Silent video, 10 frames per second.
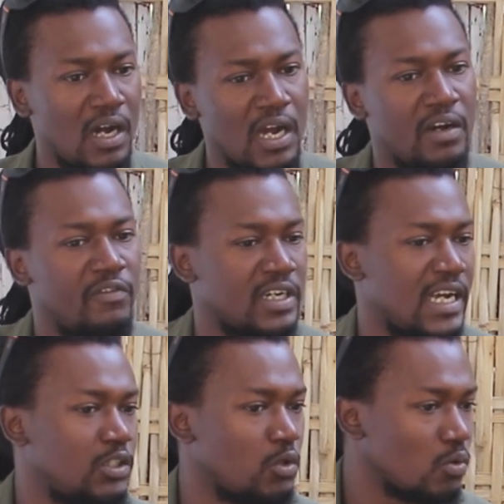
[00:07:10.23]
I have a
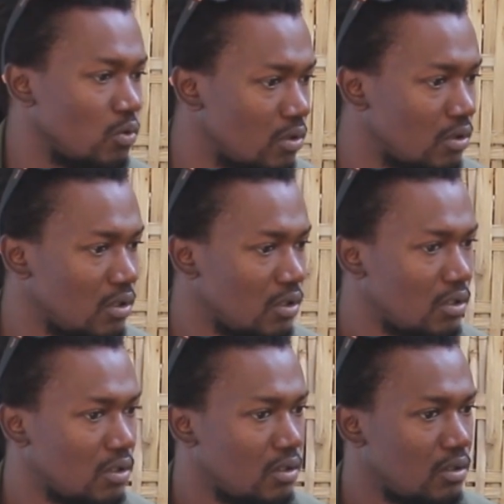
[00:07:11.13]
right to
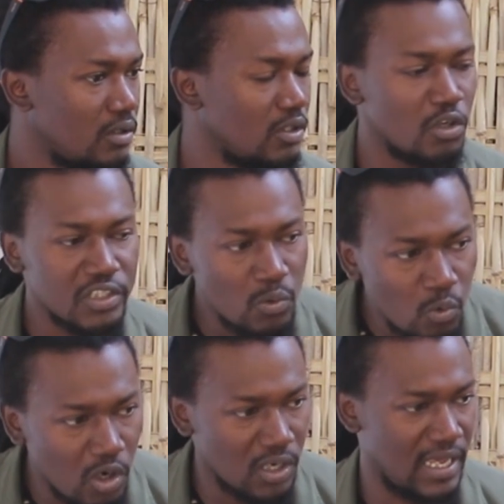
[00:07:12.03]
rule. It doesn't
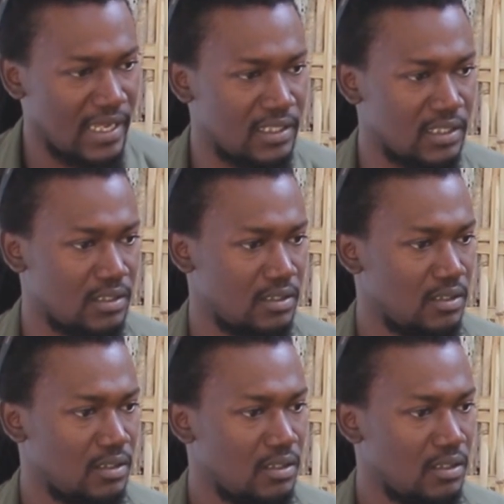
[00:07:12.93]
work like that.